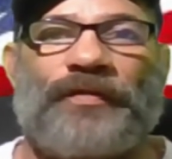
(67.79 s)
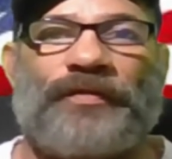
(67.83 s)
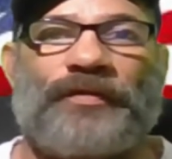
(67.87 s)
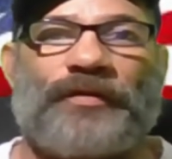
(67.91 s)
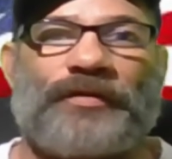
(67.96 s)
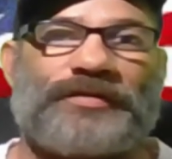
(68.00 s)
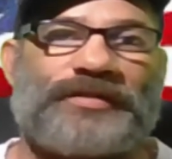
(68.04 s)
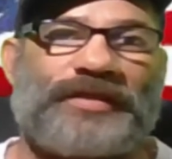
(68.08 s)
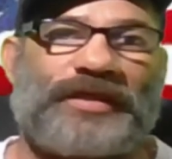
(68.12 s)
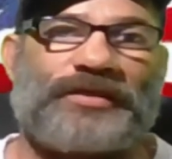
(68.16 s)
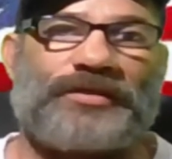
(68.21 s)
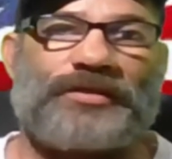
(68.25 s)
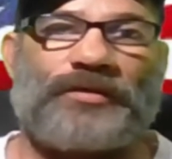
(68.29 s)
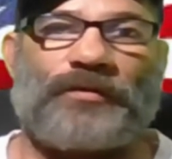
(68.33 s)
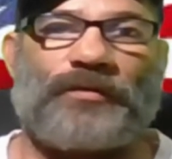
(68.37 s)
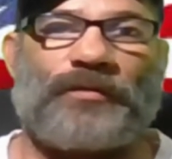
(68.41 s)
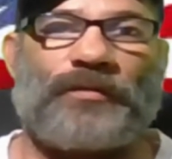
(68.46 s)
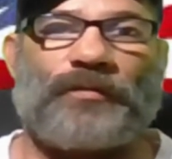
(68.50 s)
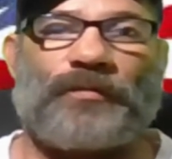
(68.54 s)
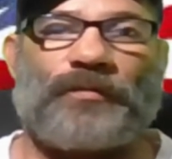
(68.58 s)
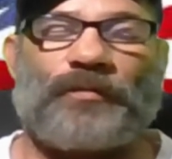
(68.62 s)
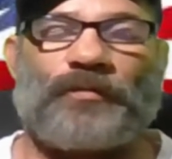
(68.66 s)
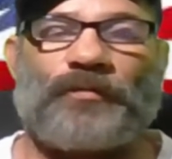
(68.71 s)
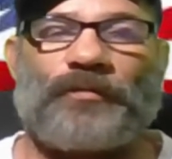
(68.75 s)
Those things
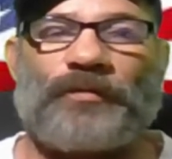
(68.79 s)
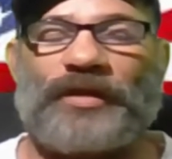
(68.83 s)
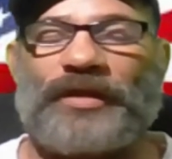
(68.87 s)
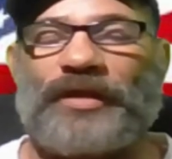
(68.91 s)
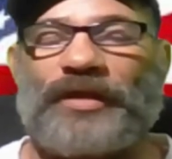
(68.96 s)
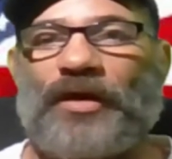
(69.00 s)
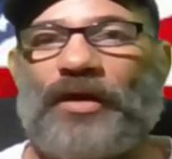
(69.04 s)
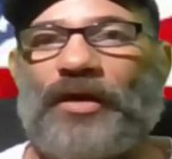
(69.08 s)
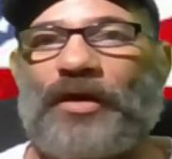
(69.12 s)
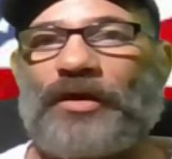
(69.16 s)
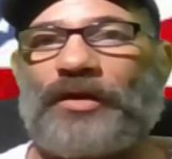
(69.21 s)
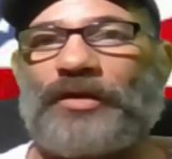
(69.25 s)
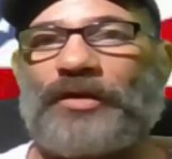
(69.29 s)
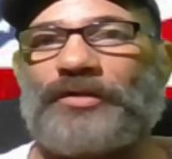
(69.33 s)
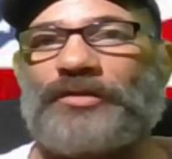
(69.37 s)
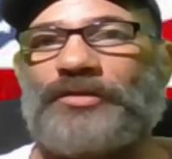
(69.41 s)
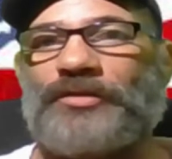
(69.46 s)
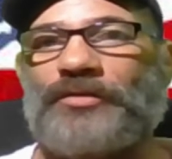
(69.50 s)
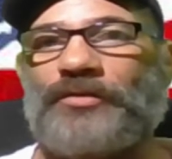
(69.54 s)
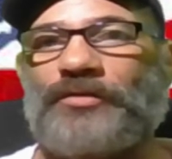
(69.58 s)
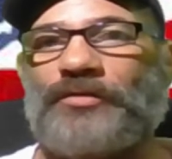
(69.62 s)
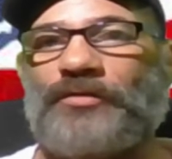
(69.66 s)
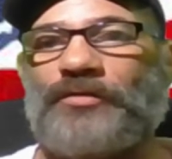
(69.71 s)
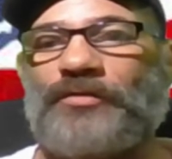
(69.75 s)
are really hard
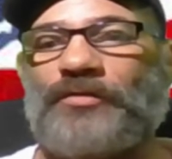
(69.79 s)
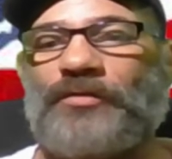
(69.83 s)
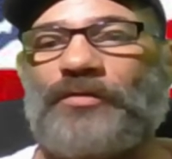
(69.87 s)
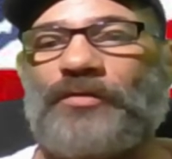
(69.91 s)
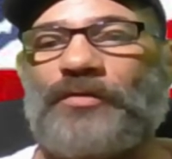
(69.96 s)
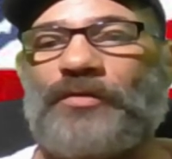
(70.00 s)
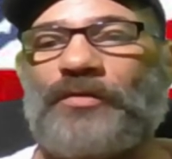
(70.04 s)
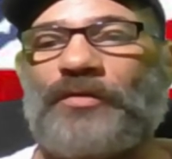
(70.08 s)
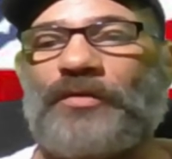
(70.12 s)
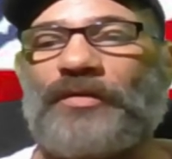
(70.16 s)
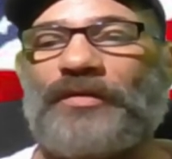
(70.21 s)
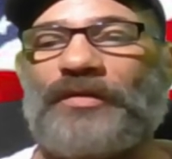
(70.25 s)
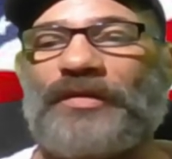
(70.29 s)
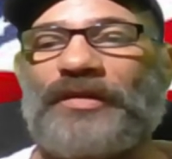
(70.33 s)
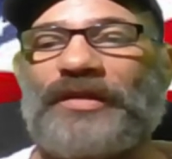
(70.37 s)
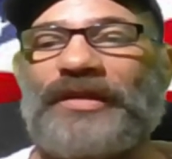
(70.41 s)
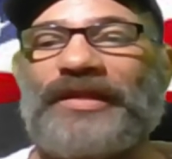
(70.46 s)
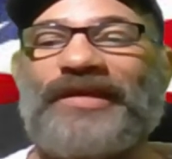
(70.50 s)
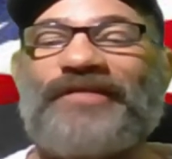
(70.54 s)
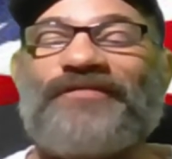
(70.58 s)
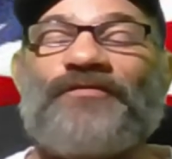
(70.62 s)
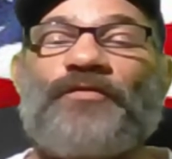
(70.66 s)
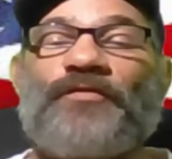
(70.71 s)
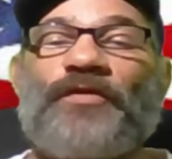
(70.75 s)
to
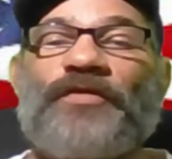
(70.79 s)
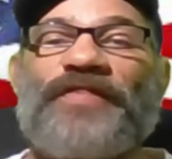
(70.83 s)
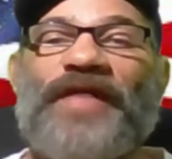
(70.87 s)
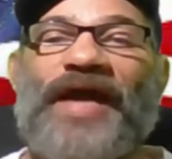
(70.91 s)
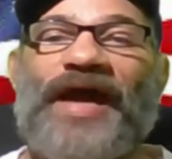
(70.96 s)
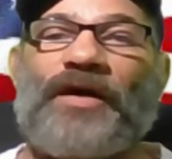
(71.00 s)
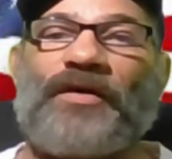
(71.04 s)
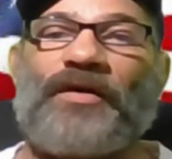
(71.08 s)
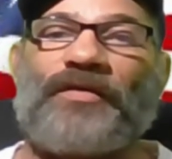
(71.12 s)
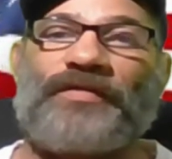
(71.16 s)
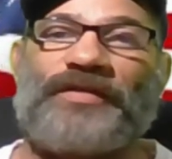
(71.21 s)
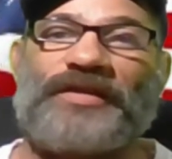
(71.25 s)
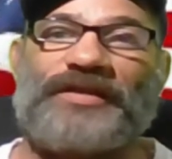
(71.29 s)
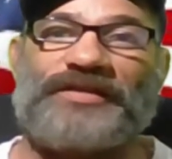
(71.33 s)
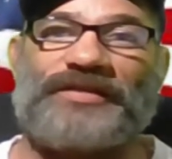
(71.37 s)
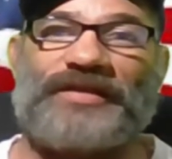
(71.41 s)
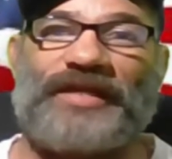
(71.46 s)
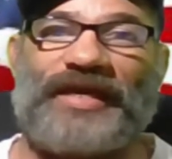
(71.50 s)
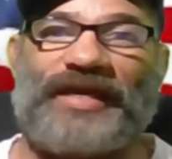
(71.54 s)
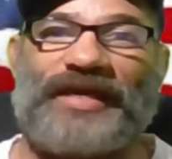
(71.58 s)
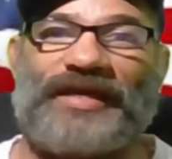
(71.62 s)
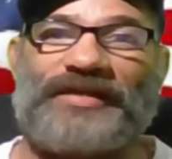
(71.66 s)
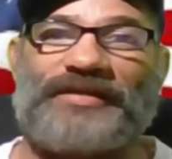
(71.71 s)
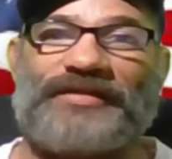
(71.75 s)
live without these
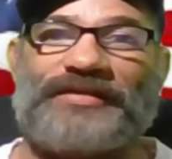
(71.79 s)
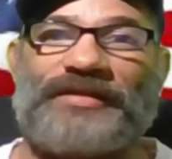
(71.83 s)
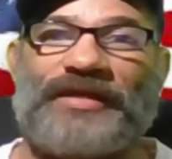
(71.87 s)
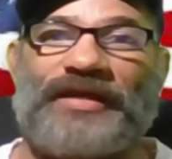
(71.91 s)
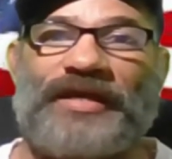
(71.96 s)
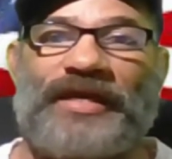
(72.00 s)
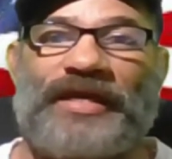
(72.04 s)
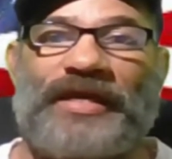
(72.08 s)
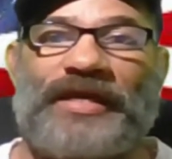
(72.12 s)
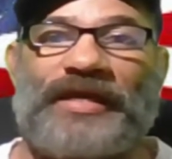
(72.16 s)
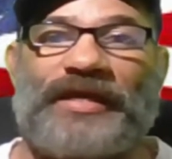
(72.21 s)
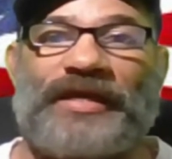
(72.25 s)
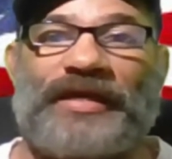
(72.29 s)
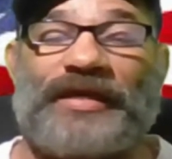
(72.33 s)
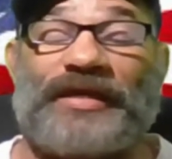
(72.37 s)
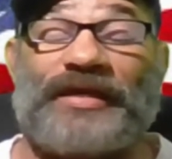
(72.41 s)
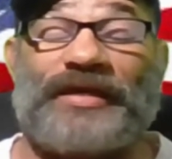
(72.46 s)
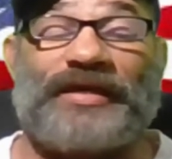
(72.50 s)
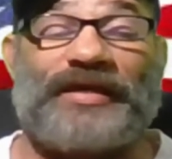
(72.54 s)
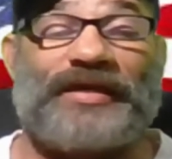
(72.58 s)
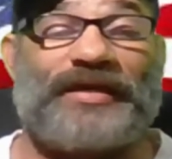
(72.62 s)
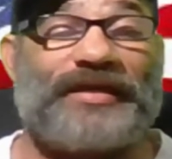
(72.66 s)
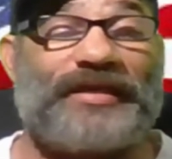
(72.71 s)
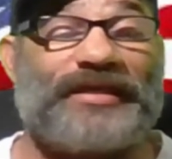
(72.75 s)
days,
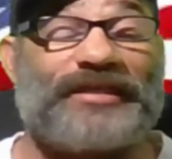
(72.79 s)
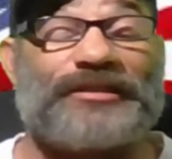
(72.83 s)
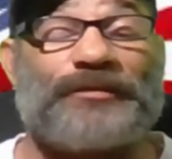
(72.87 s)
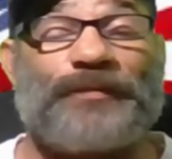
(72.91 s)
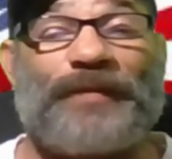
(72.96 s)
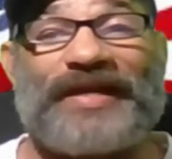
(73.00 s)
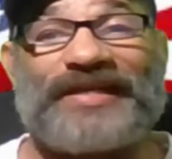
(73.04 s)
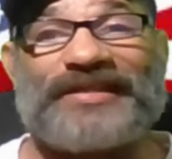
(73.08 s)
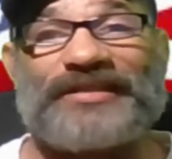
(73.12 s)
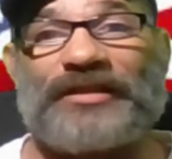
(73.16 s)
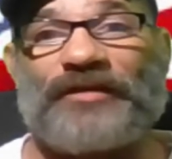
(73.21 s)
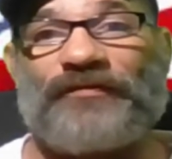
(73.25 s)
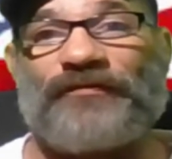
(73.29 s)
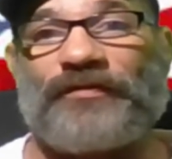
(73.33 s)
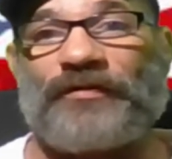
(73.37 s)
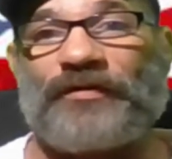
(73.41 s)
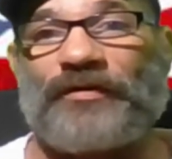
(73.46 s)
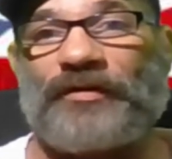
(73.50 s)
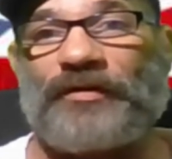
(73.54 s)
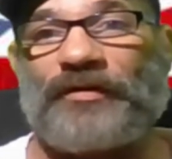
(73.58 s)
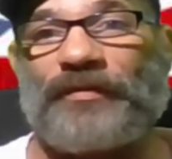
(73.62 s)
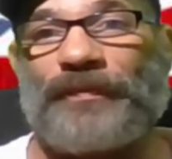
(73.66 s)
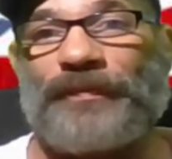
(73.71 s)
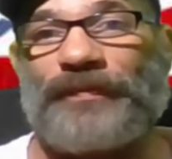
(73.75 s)
uh, especially
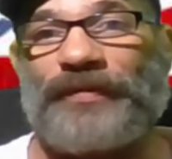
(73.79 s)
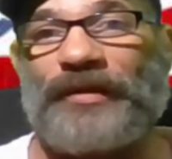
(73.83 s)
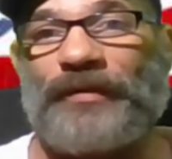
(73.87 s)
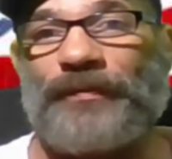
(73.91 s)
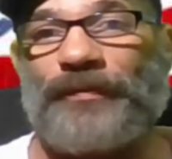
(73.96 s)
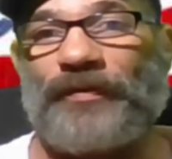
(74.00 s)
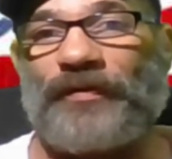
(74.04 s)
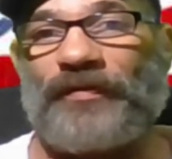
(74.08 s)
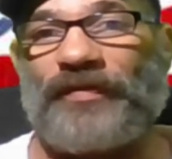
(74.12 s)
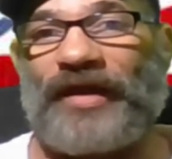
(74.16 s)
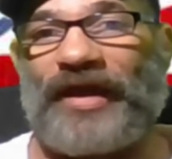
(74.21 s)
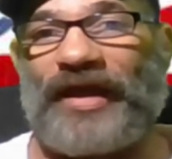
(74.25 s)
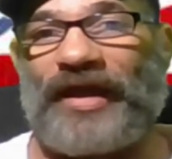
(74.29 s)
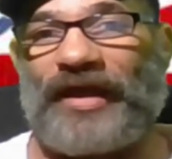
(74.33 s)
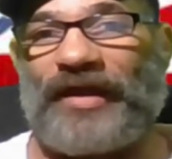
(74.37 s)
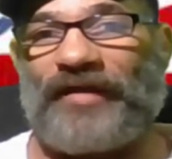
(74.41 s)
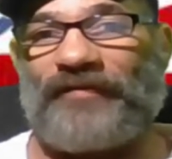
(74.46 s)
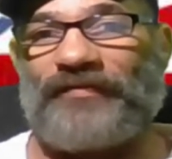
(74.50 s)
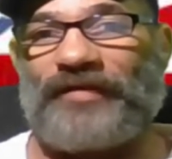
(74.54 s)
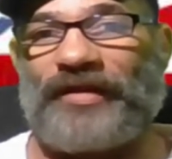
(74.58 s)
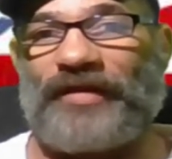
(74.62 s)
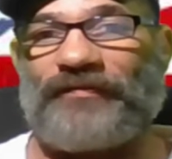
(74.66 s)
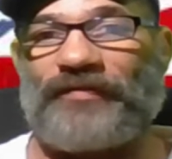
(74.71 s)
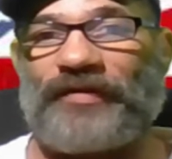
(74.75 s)
for people that
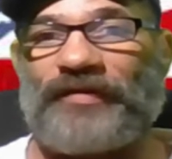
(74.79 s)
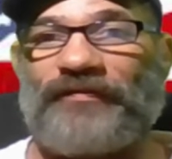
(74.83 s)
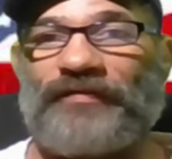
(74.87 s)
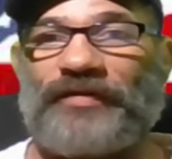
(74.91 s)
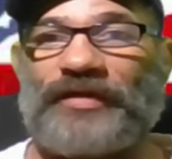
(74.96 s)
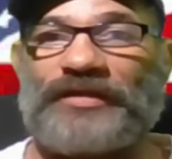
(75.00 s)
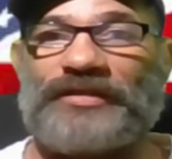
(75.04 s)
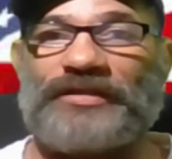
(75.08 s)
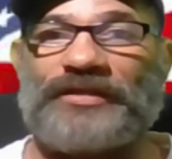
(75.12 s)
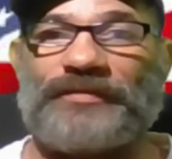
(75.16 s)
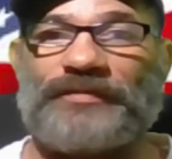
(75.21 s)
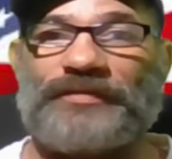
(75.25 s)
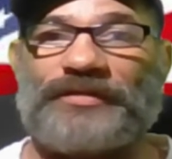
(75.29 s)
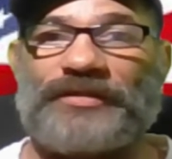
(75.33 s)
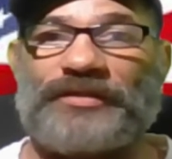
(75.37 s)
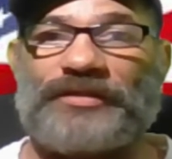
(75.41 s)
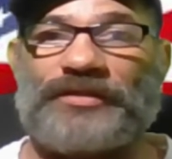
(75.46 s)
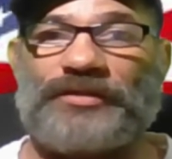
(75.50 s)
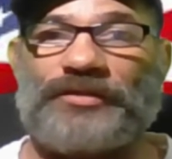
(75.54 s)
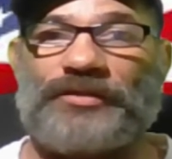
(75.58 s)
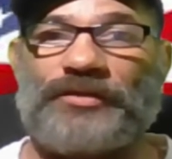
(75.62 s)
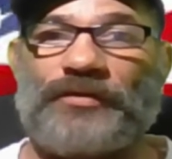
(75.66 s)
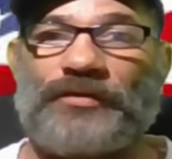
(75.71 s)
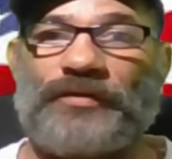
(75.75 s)
have never even attempted
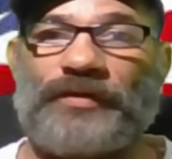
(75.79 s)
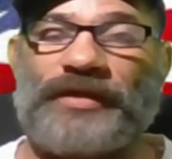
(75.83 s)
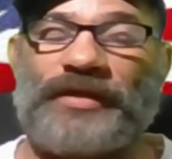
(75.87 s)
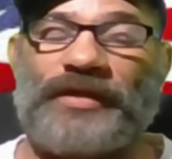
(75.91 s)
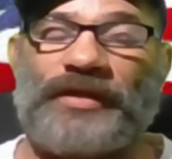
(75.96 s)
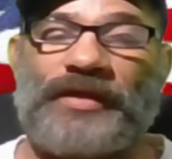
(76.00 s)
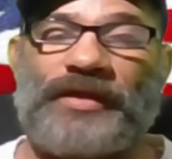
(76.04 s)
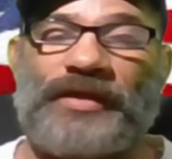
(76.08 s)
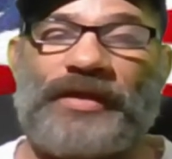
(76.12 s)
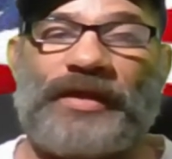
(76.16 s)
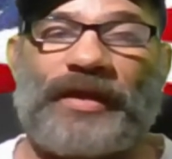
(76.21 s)
to do it.